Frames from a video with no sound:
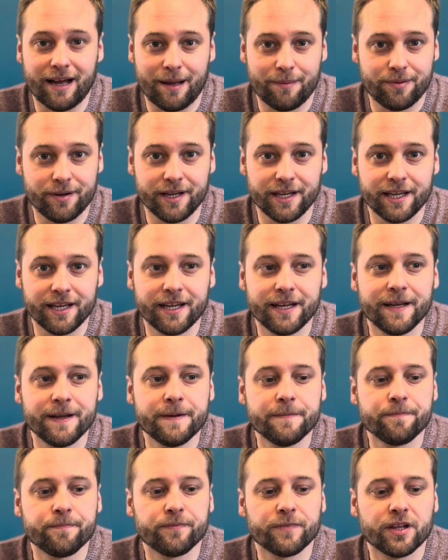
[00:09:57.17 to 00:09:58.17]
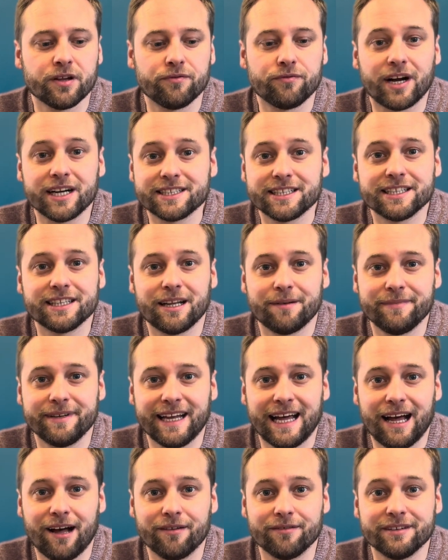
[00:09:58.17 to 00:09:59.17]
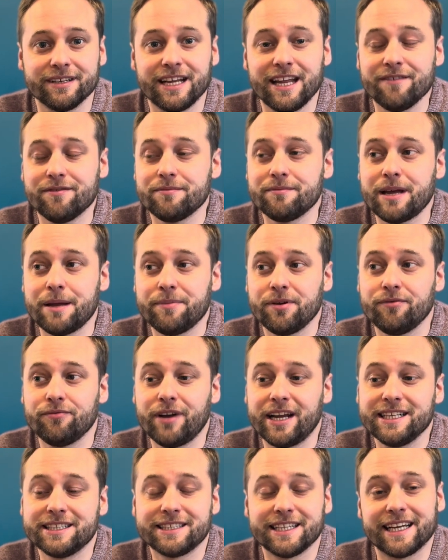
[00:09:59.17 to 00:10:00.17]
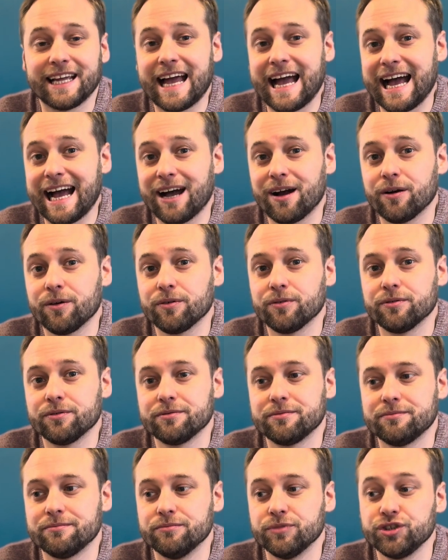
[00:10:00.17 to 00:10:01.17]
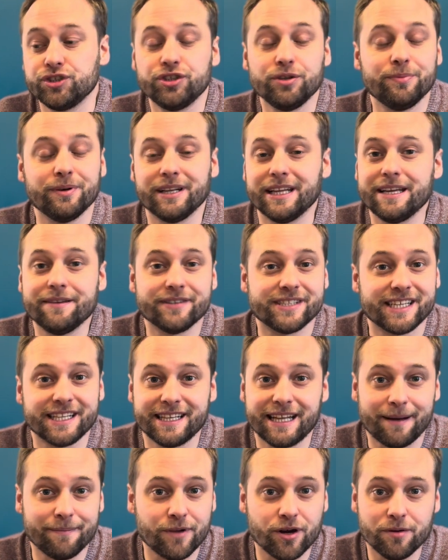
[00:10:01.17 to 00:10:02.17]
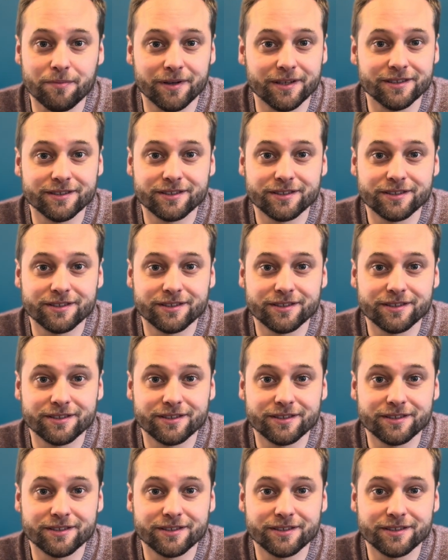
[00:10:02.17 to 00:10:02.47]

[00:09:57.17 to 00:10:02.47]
happening? writing them down, even maybe rating how much you believe it in that moment.